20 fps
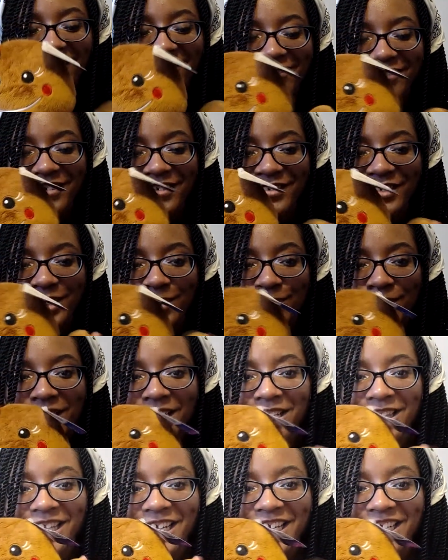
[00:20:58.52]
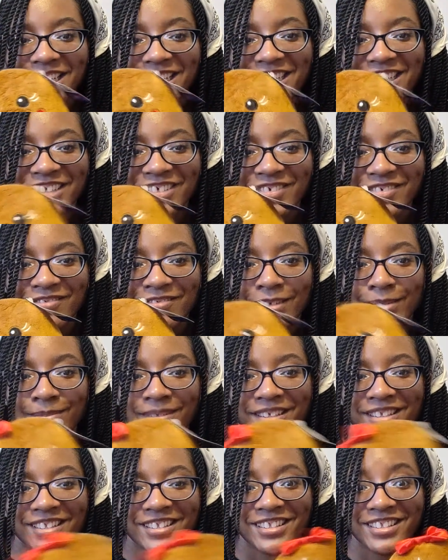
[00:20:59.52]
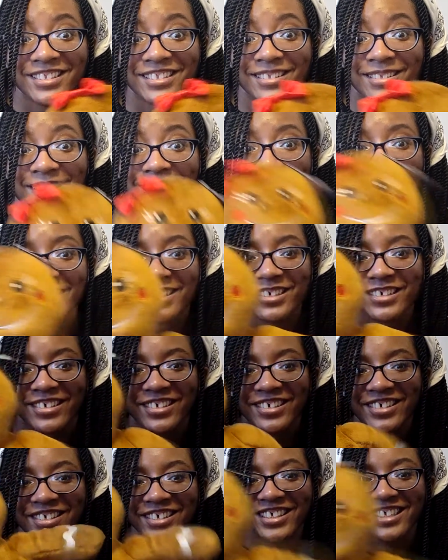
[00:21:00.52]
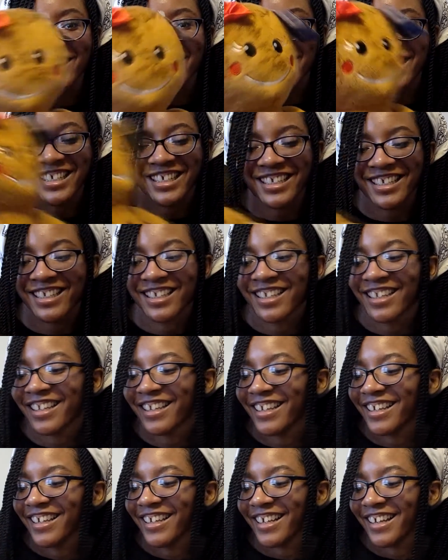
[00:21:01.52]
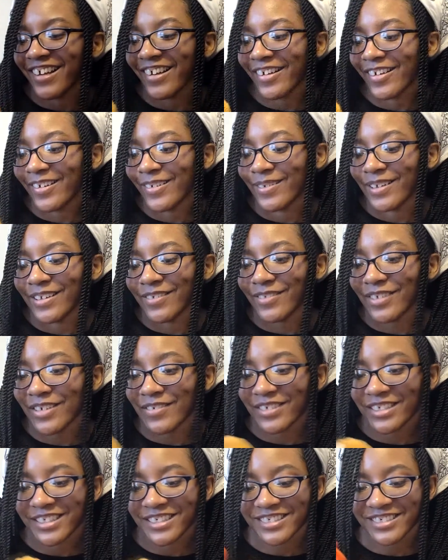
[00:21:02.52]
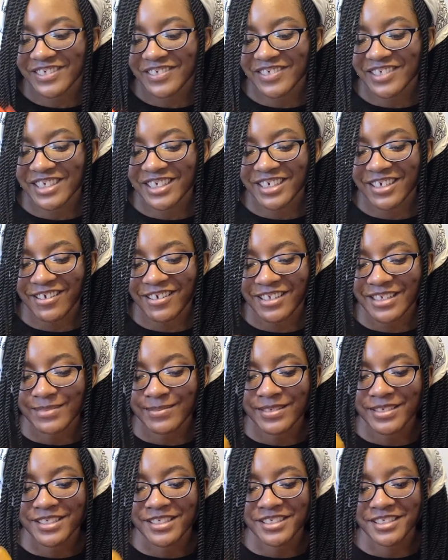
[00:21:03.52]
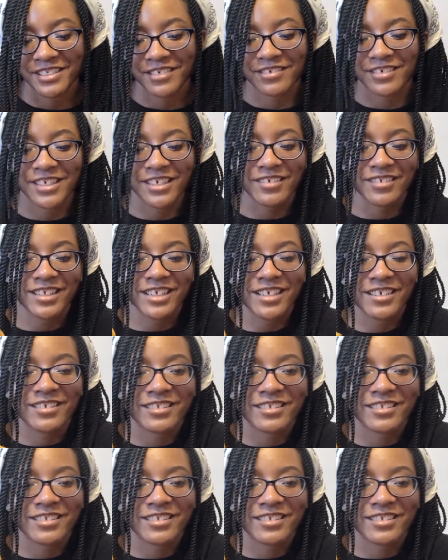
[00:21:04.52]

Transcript: The gingerbread lady, woman, girl. I'm not really sure what to call her, but she's so cute. Look